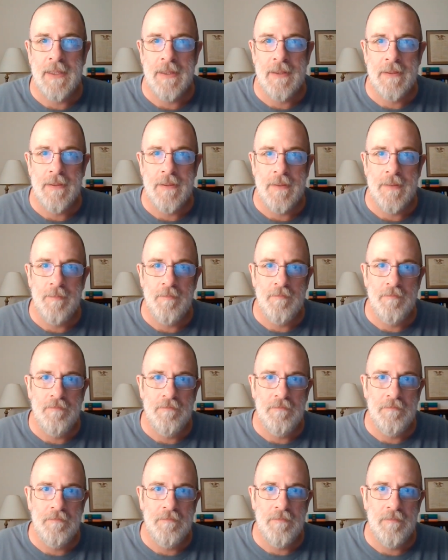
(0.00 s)

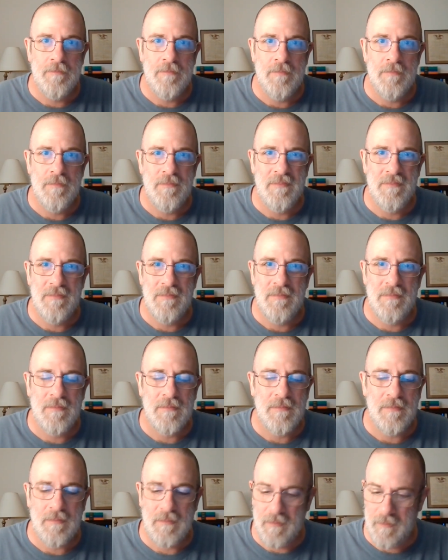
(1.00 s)

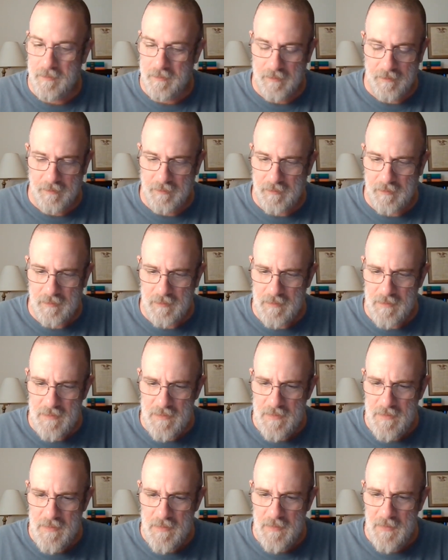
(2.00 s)

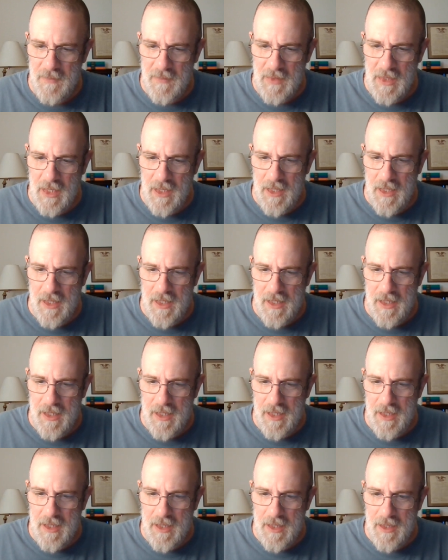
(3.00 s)

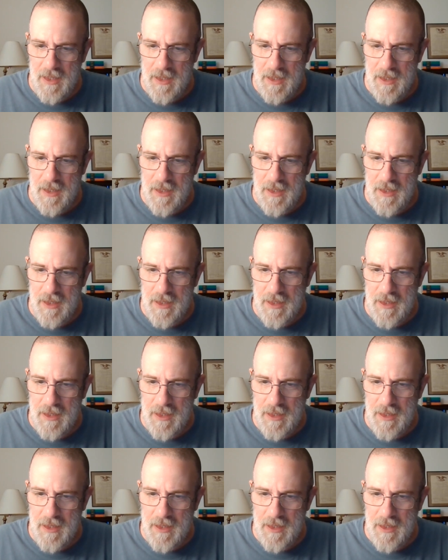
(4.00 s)
(silence)